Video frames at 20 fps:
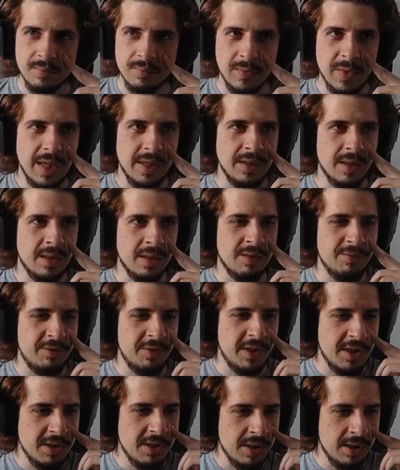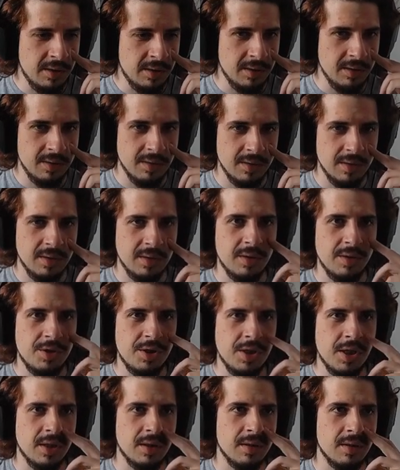I didn't finish it?
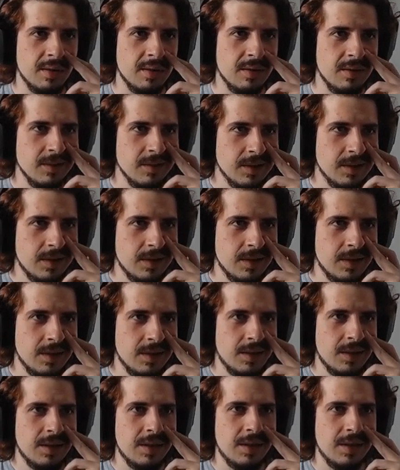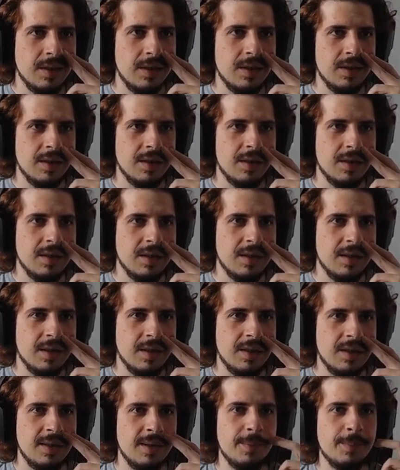Shit.
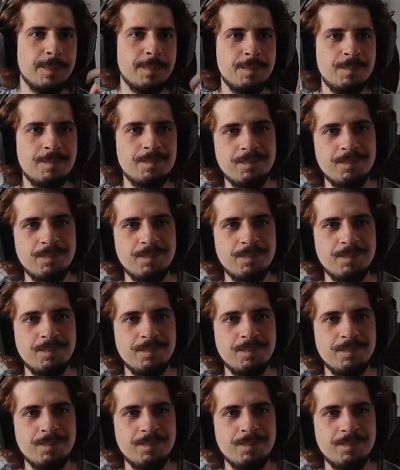Um...